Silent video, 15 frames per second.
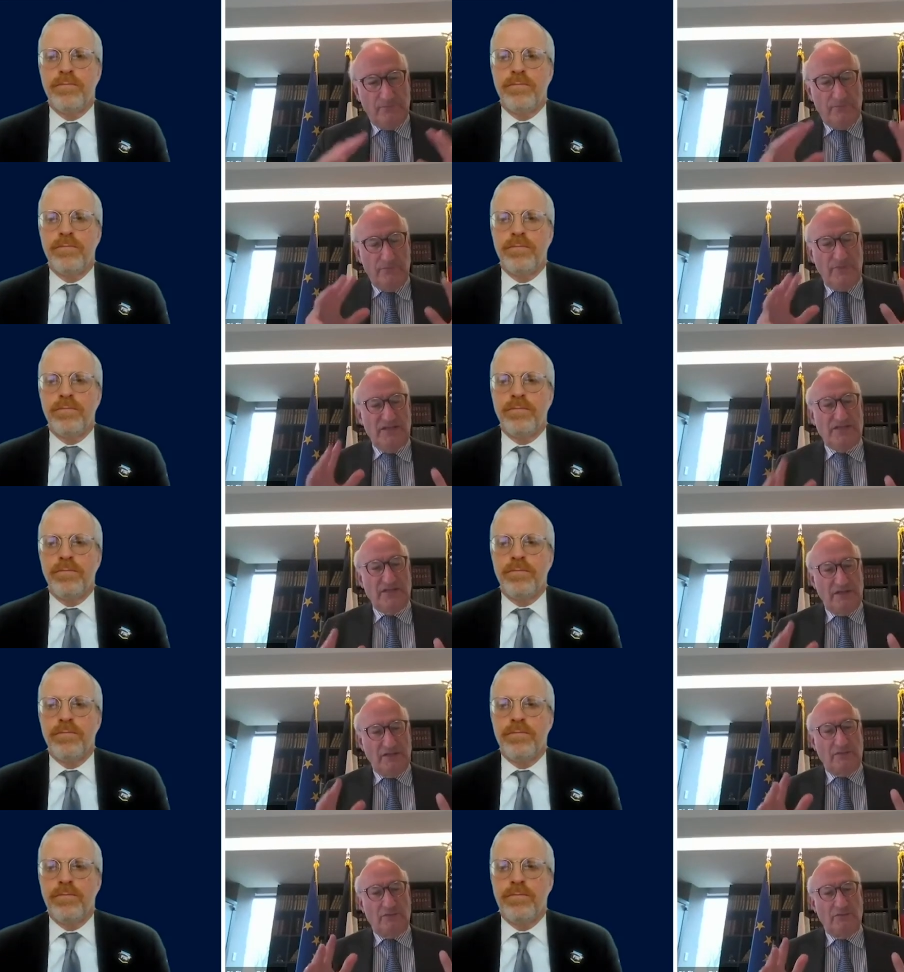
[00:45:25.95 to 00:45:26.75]

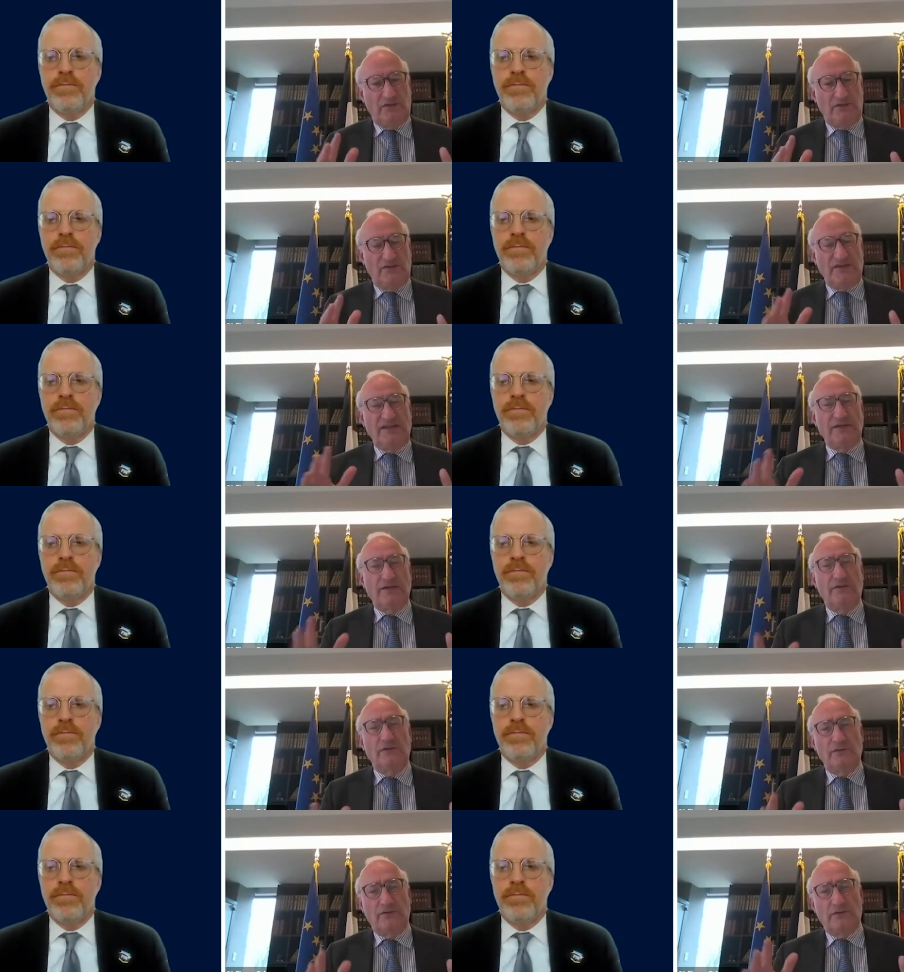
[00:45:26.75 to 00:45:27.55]
Speaker 1: meetings with
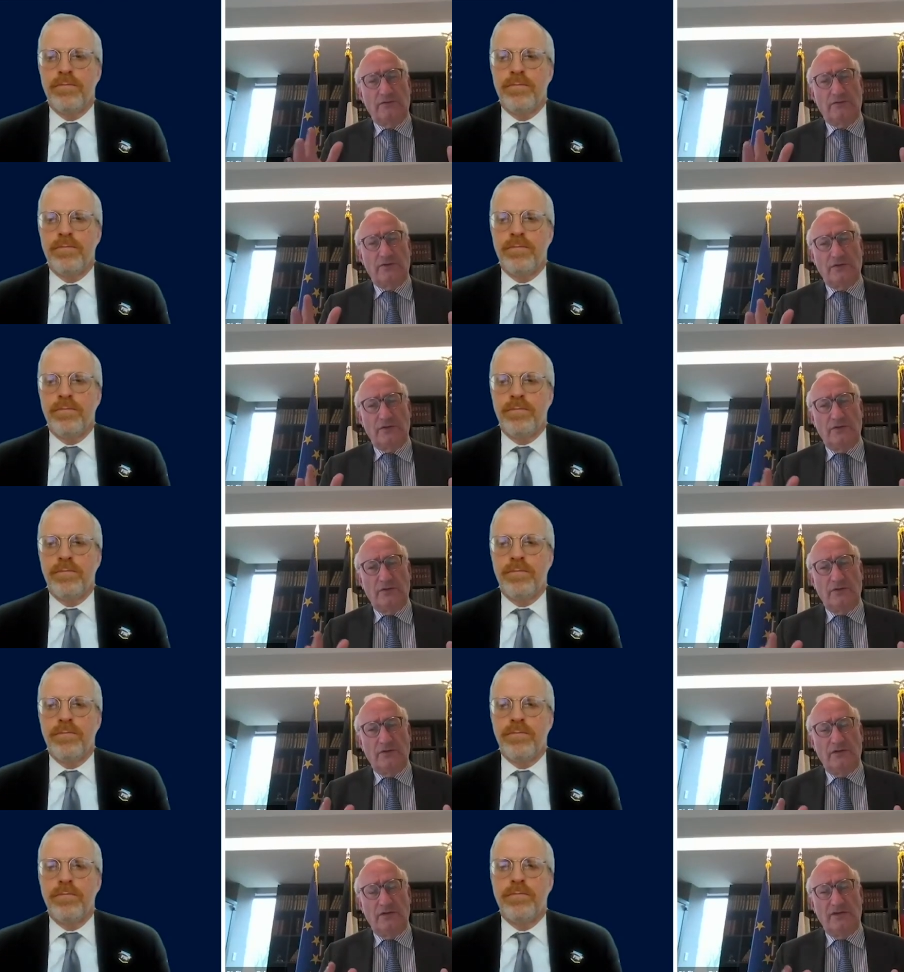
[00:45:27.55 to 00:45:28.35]
CEOs of uh,
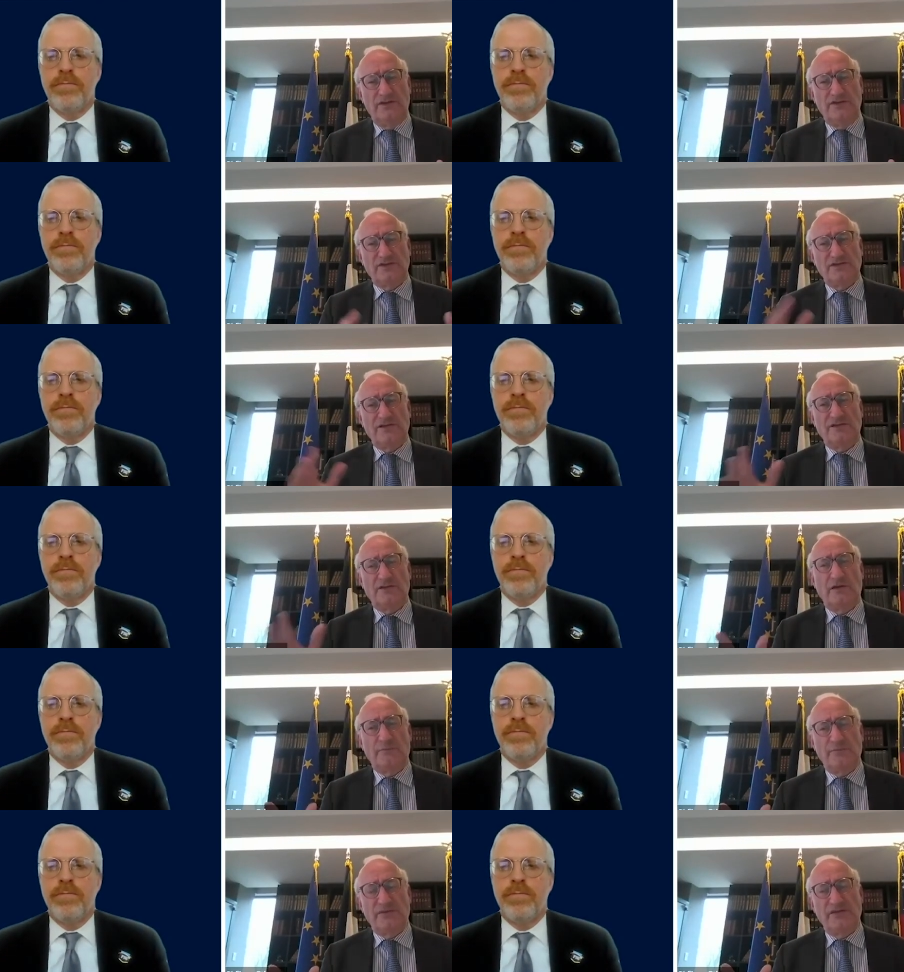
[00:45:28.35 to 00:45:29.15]
internet
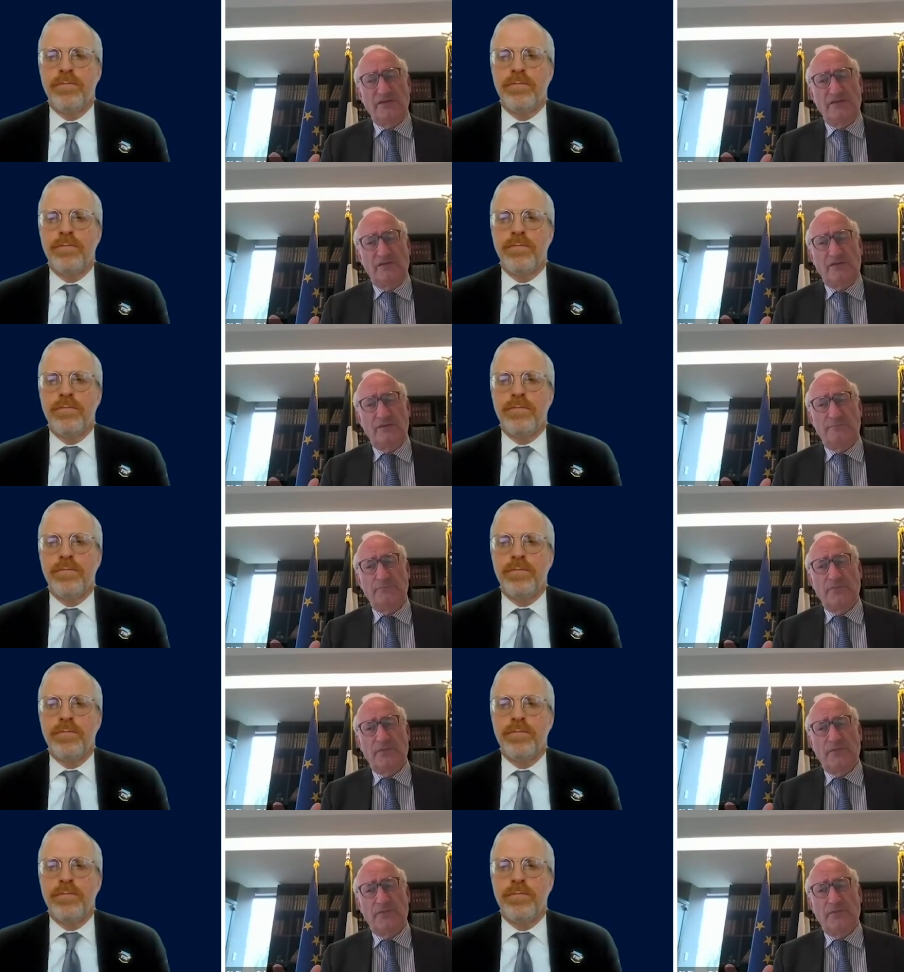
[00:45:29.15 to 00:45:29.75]
companies,